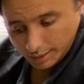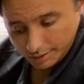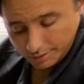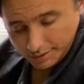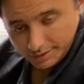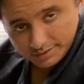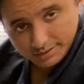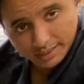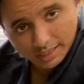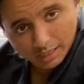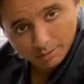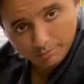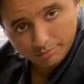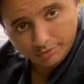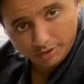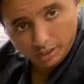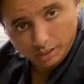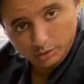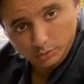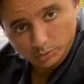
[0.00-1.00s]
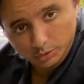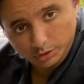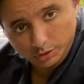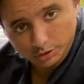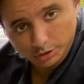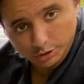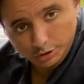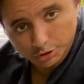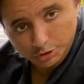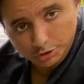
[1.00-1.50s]
This cam
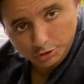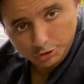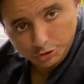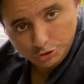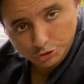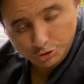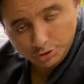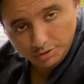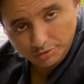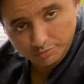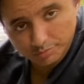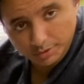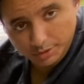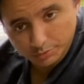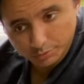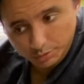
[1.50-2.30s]
follower should have been